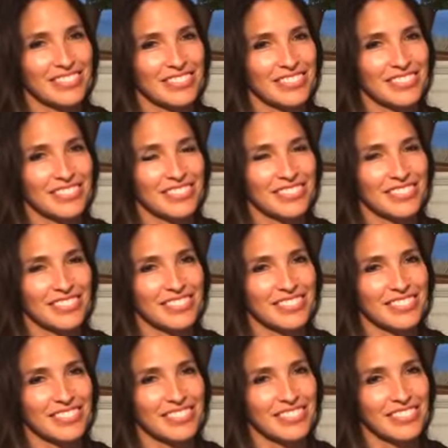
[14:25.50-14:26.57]

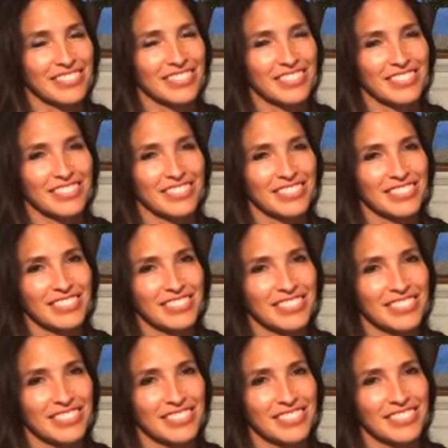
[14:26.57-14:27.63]

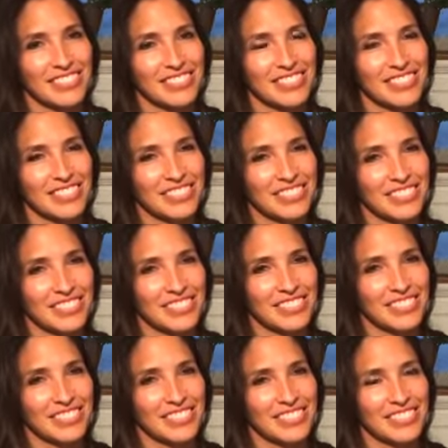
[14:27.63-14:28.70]

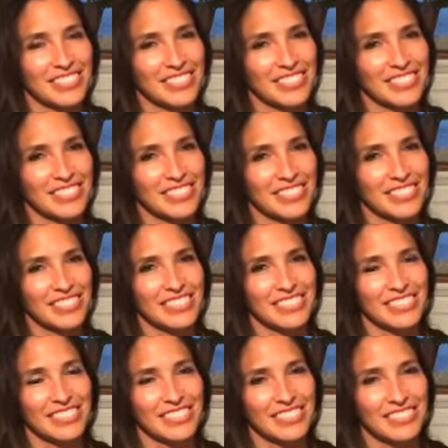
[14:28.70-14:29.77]

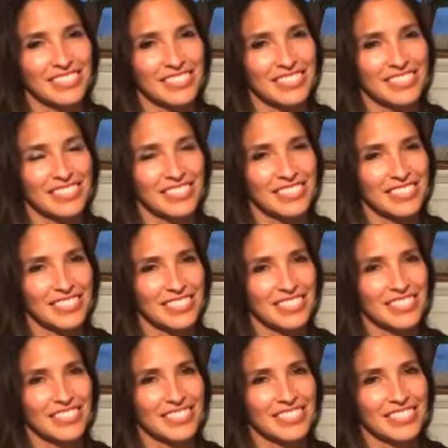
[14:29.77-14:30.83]

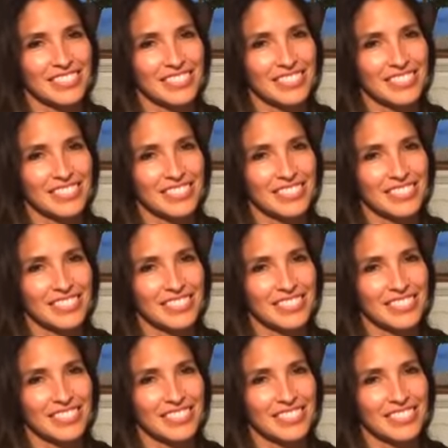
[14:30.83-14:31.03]
[no speech]